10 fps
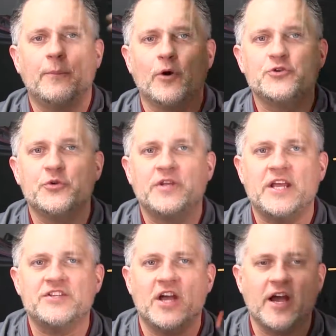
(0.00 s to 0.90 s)
person who
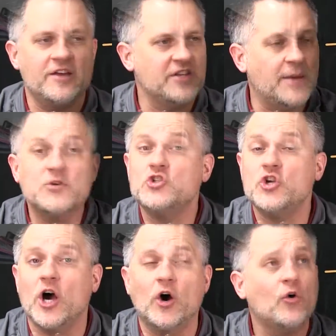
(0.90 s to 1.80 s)
takes the eye, his name is
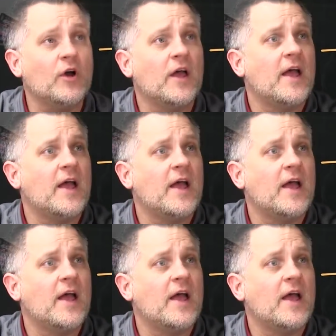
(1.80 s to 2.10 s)
Joe,